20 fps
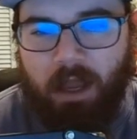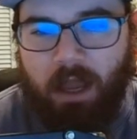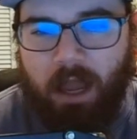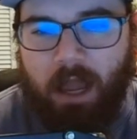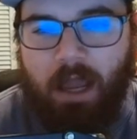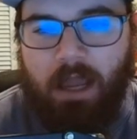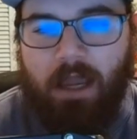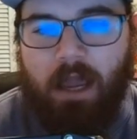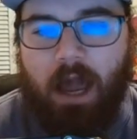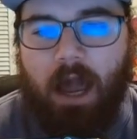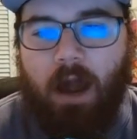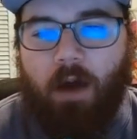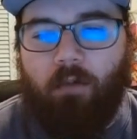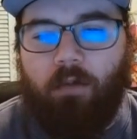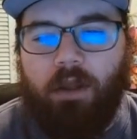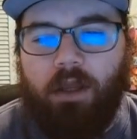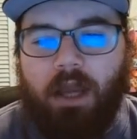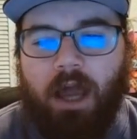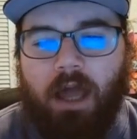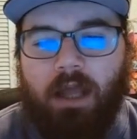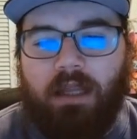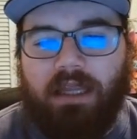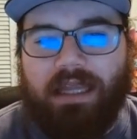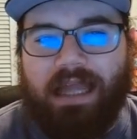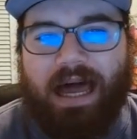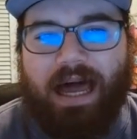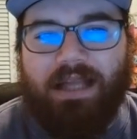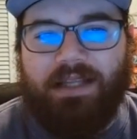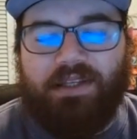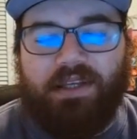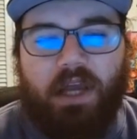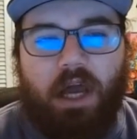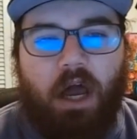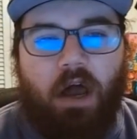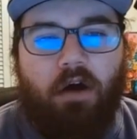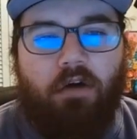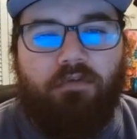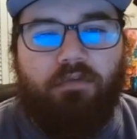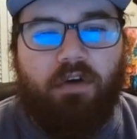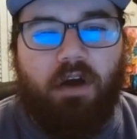Hey, we got lots
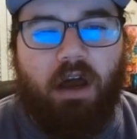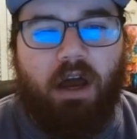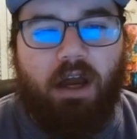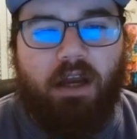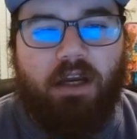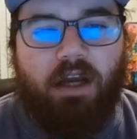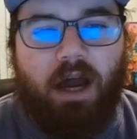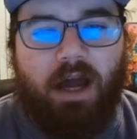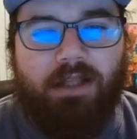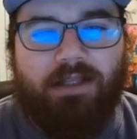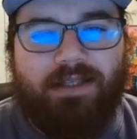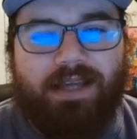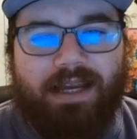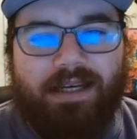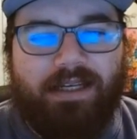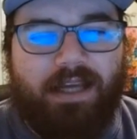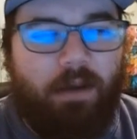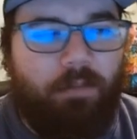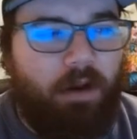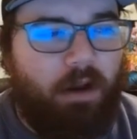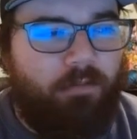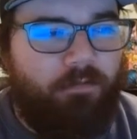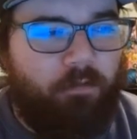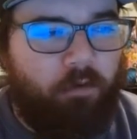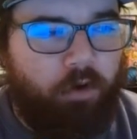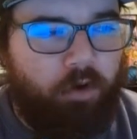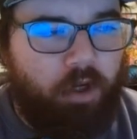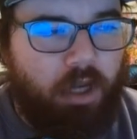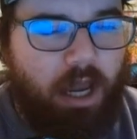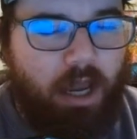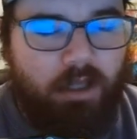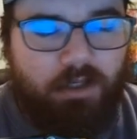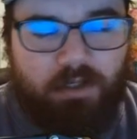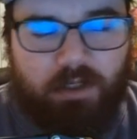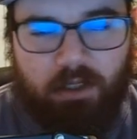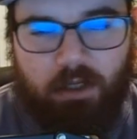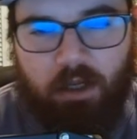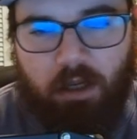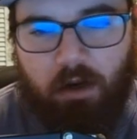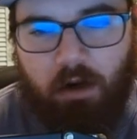of content coming up for you guys
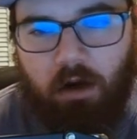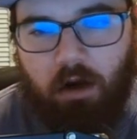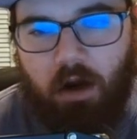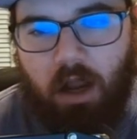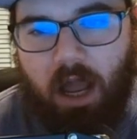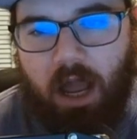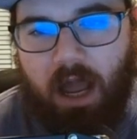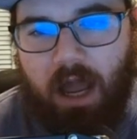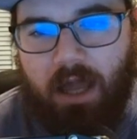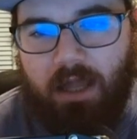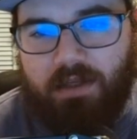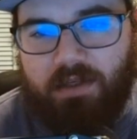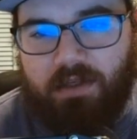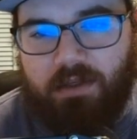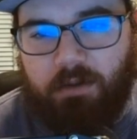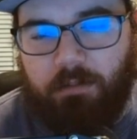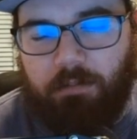here as the